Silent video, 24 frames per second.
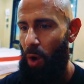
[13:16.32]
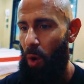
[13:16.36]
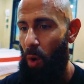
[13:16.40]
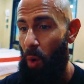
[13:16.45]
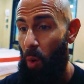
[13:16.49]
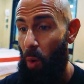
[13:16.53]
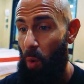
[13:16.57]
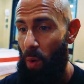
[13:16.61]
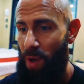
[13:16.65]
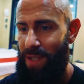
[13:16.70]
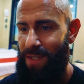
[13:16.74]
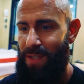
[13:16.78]

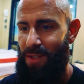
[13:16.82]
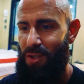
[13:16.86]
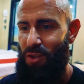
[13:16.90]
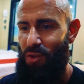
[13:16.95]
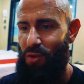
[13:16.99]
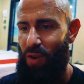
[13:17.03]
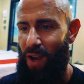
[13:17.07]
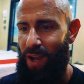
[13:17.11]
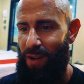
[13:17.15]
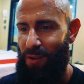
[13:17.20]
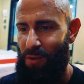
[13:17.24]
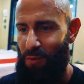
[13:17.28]
always
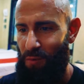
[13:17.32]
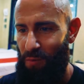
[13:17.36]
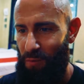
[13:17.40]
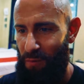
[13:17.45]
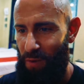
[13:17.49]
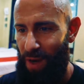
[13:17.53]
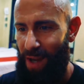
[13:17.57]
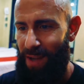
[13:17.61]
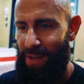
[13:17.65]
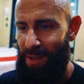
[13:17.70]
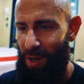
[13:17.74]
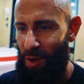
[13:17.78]
trying to
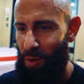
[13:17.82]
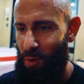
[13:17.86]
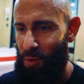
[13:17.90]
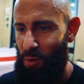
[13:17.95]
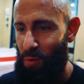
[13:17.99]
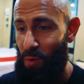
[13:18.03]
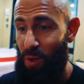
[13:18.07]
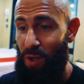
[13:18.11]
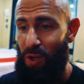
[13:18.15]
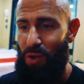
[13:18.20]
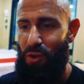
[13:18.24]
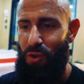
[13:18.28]
find
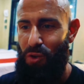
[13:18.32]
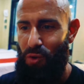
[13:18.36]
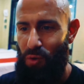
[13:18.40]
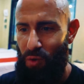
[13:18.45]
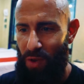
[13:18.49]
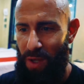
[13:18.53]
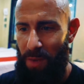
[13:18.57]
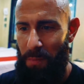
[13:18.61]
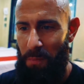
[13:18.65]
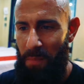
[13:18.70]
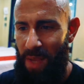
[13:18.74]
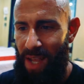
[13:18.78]
out what it
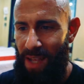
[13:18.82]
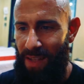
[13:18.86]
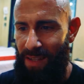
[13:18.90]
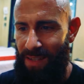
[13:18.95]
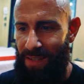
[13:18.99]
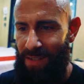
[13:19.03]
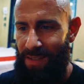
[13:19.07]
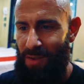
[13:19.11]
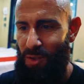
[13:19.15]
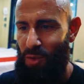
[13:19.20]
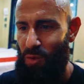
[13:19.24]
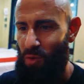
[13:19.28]
truly
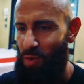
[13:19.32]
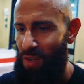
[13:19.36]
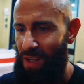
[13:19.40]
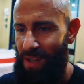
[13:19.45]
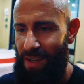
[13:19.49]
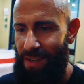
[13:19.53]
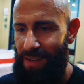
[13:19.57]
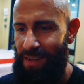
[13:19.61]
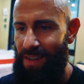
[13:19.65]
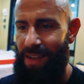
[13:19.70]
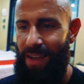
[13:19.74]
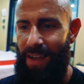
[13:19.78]
means to
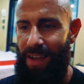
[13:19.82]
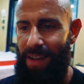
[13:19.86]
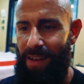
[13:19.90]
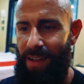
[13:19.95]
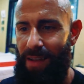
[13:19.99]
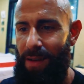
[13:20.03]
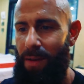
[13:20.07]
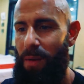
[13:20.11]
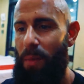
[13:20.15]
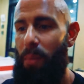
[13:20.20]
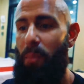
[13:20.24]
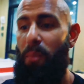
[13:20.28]
eat in
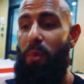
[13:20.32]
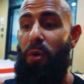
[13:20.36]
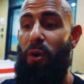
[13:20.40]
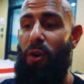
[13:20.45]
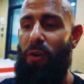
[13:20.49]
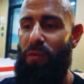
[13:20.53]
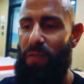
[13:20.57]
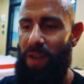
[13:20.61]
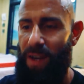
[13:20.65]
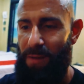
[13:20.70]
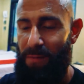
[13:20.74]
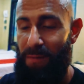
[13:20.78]
a
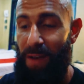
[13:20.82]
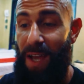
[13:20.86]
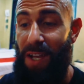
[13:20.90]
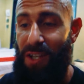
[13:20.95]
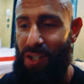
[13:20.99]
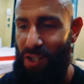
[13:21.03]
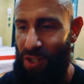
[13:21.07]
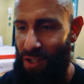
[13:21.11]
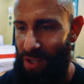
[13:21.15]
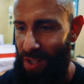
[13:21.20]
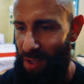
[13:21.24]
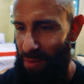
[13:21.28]
perfect
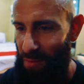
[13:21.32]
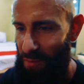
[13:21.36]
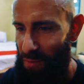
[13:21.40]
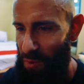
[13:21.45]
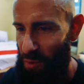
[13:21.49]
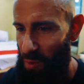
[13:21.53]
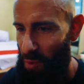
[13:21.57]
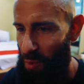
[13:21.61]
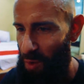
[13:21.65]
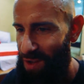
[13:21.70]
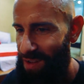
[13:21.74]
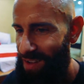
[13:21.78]
fashion, if
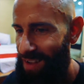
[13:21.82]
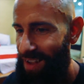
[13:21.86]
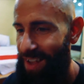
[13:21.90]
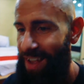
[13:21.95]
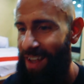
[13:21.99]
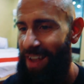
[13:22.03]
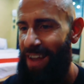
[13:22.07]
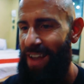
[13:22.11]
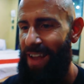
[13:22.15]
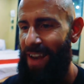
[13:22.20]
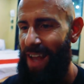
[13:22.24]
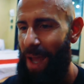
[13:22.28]
you will.
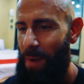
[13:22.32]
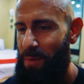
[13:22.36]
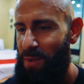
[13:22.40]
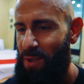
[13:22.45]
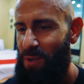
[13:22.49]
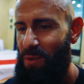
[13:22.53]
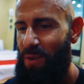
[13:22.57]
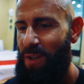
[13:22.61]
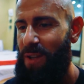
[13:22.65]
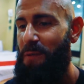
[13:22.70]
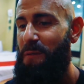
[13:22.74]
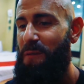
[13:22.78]
An
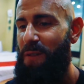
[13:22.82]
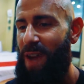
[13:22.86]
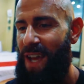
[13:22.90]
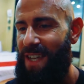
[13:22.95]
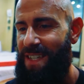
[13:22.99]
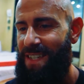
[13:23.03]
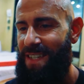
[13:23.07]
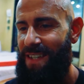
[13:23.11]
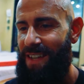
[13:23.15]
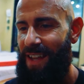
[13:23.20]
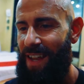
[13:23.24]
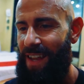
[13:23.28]
absolutely
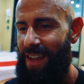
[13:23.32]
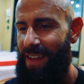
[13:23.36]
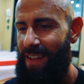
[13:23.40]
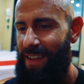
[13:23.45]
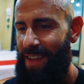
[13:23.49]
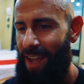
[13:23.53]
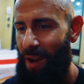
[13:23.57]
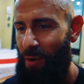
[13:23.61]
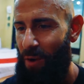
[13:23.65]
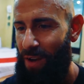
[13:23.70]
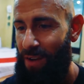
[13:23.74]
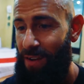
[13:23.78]
fascinating
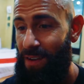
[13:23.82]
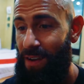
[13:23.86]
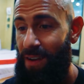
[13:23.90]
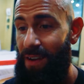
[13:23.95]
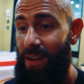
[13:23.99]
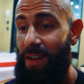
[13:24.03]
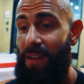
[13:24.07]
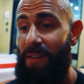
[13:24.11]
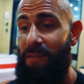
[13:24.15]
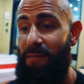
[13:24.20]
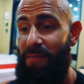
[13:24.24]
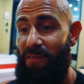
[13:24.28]
character,
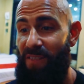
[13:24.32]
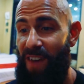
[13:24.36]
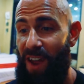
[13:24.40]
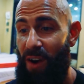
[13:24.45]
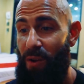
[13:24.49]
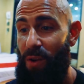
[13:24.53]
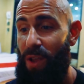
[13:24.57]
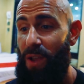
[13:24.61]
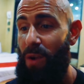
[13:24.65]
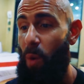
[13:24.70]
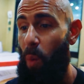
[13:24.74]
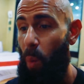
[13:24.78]

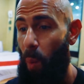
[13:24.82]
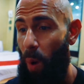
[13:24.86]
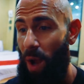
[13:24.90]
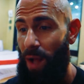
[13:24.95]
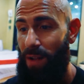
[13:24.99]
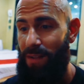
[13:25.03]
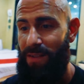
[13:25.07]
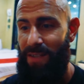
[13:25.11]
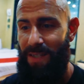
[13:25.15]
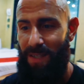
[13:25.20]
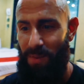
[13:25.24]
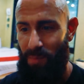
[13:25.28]
very
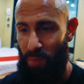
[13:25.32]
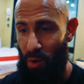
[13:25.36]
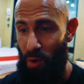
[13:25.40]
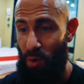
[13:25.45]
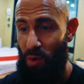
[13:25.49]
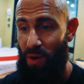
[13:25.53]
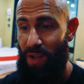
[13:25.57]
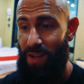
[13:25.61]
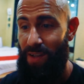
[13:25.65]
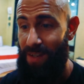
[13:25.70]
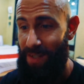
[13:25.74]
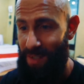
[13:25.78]
well
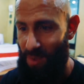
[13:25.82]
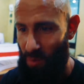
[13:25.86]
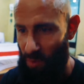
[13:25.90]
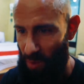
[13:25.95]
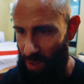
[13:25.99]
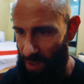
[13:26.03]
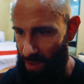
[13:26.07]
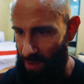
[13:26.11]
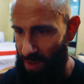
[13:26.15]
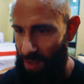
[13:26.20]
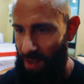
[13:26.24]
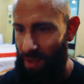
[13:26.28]
spoken as
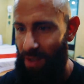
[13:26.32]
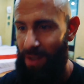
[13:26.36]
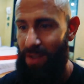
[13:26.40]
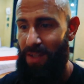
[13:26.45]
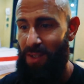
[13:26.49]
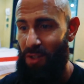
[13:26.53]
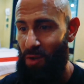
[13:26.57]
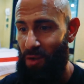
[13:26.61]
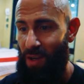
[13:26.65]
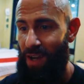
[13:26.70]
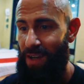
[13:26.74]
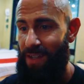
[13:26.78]
well.
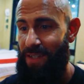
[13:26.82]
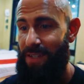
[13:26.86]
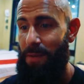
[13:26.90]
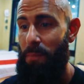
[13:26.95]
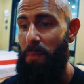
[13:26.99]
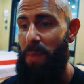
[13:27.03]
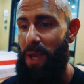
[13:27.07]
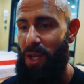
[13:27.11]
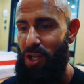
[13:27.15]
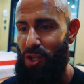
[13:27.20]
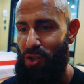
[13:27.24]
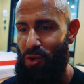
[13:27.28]
So guys,
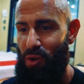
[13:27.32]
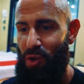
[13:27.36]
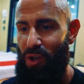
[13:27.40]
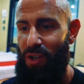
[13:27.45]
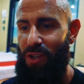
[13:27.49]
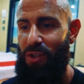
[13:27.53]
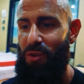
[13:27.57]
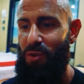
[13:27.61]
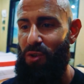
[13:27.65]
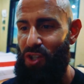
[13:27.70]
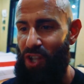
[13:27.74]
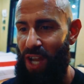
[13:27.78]
make sure
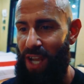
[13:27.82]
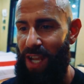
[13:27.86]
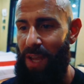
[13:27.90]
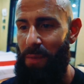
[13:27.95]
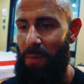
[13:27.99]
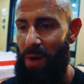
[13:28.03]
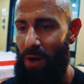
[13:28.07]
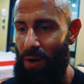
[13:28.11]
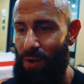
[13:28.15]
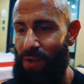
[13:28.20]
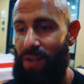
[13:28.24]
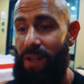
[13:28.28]
to check
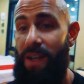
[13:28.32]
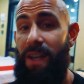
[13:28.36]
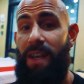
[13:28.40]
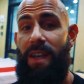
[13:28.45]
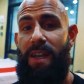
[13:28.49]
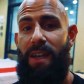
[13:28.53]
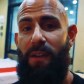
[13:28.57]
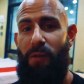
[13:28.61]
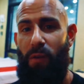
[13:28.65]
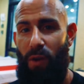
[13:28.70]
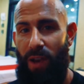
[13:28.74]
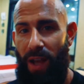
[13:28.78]
him out.
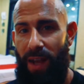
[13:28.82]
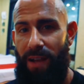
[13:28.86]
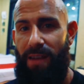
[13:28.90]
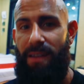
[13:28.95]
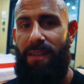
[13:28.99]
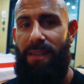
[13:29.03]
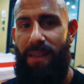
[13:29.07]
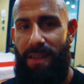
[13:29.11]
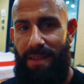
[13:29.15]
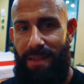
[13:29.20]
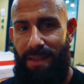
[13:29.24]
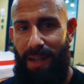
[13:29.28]
If you
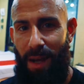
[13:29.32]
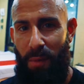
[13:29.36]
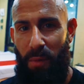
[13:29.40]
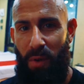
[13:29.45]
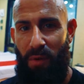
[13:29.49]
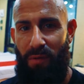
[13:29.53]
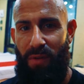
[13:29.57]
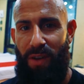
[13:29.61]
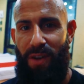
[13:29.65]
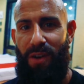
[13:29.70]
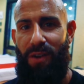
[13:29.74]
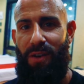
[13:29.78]
liked this type
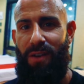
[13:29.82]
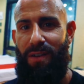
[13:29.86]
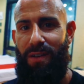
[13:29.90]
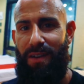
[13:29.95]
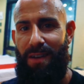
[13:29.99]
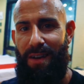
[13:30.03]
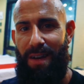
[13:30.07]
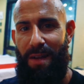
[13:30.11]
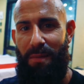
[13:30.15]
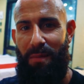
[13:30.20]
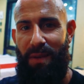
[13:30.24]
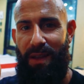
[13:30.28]
of video,
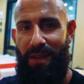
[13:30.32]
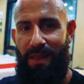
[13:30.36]
leave me